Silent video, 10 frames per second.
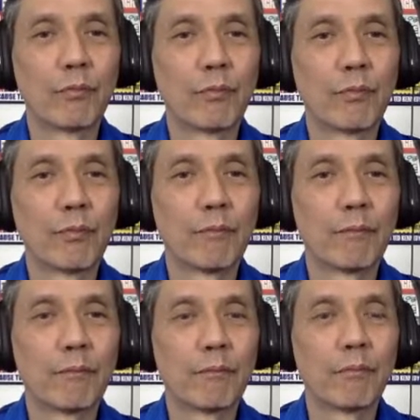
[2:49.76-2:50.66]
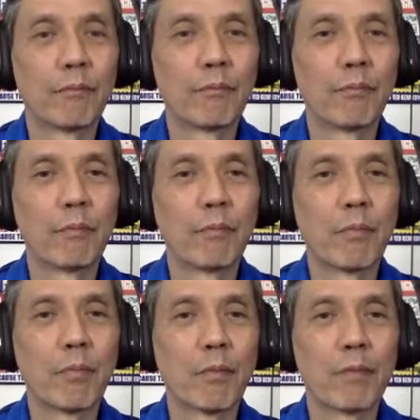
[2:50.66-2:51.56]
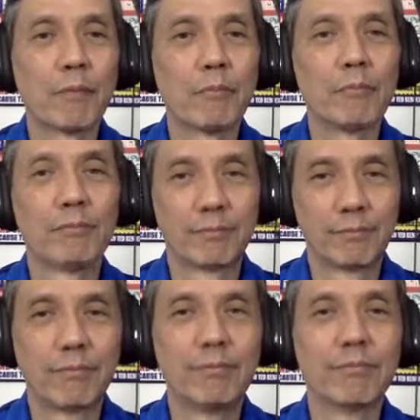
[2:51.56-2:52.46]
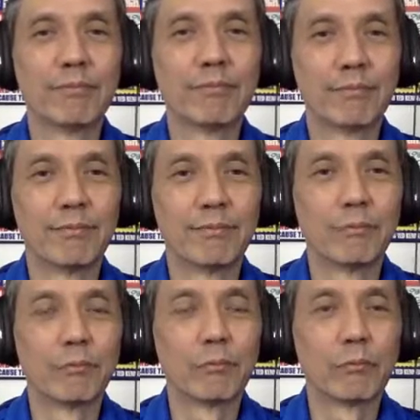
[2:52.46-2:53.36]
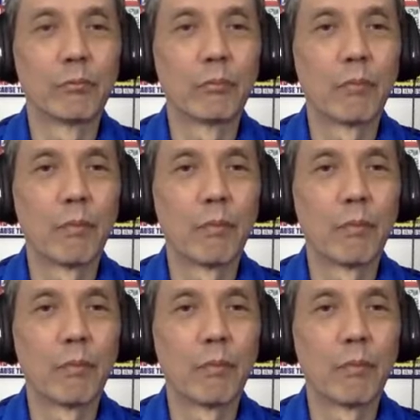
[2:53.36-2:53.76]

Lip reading: [no speech]